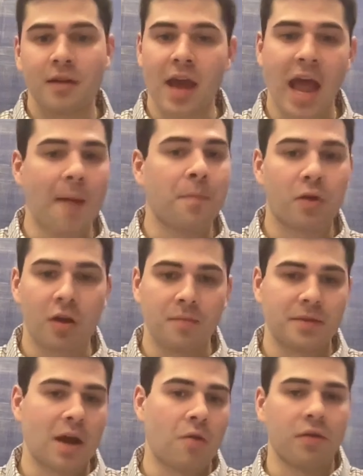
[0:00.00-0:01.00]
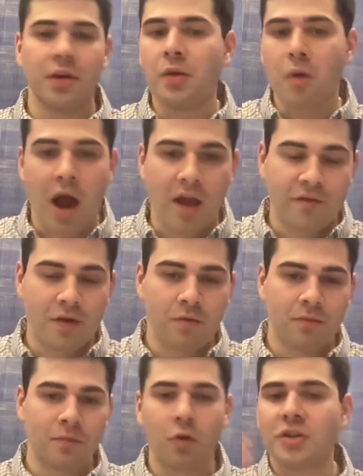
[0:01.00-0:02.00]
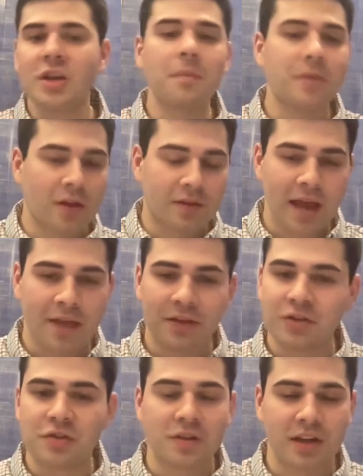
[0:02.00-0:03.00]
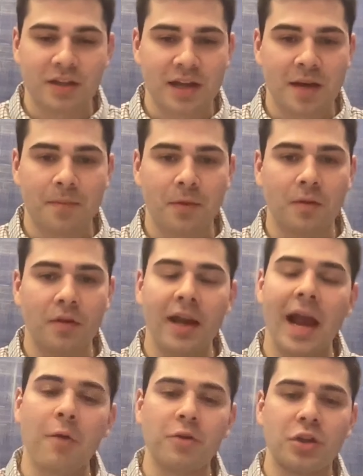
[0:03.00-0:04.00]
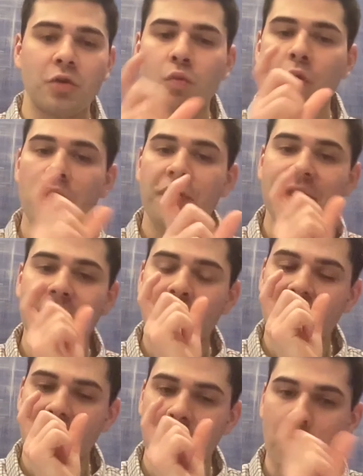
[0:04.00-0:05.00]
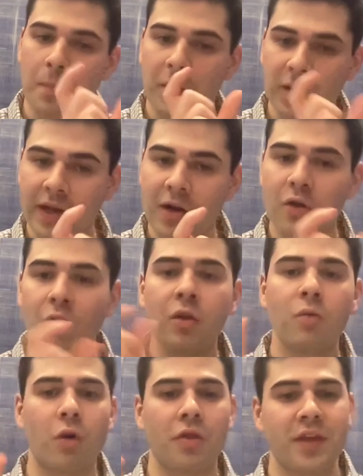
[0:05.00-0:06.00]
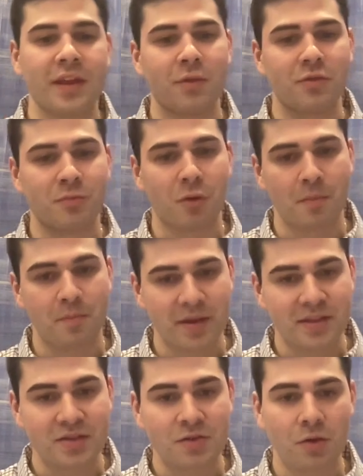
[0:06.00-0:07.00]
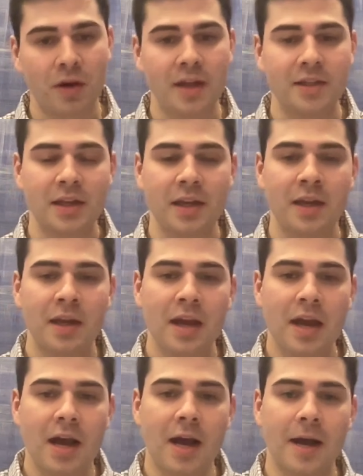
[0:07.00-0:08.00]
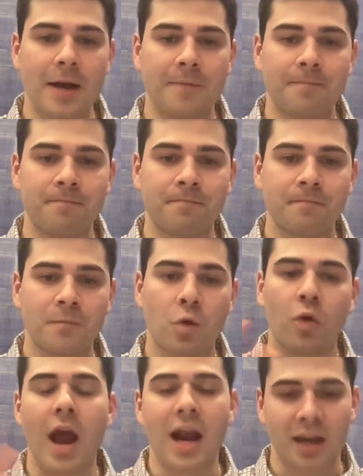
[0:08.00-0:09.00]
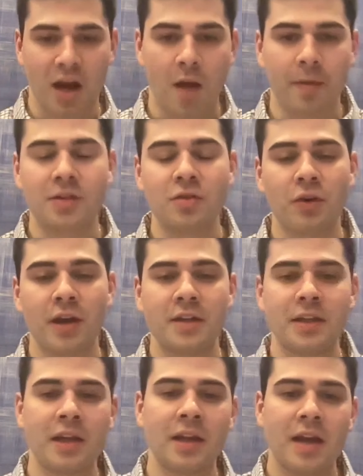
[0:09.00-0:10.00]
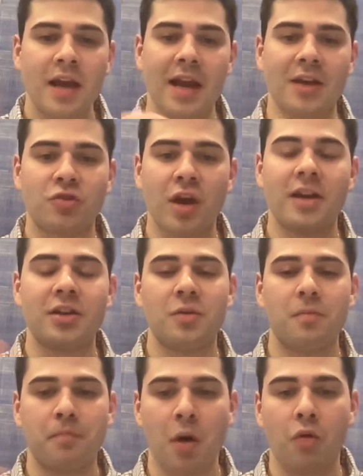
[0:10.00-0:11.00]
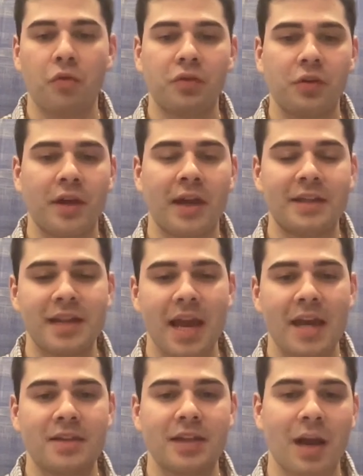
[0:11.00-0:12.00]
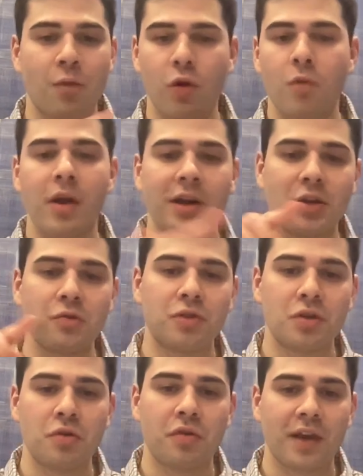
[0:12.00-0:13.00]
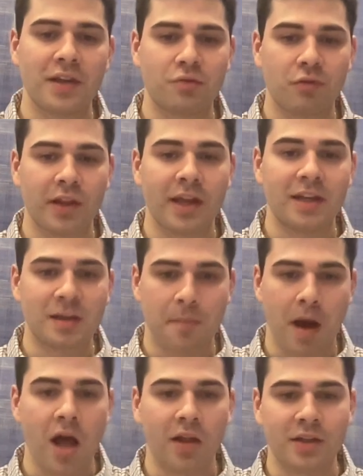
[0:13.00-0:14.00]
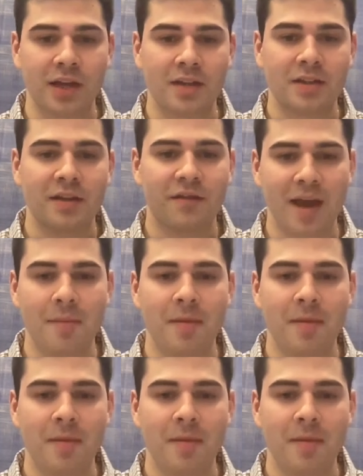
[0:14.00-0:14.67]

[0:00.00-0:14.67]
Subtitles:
Apple comes out with a new iPhone or something like that. That's just an example. I would do one thing that was more political, one thing that was more business oriented, or economics oriented, and I try to do both so to get a taste. Like I wouldn't want to do two things related to politics, if that